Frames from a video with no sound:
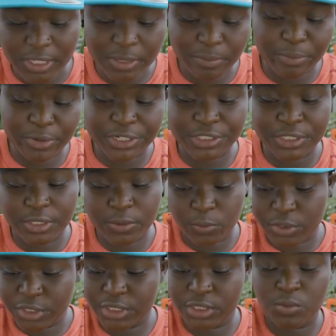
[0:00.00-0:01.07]
he bricked it,
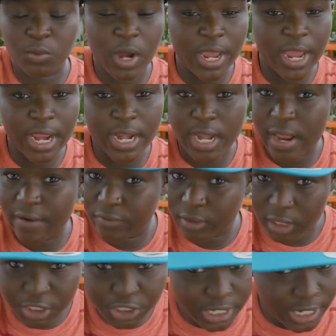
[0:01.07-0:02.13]
which is why I never
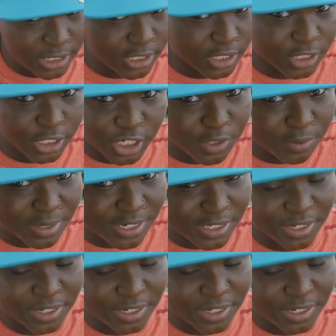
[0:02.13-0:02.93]
let Jackson touch my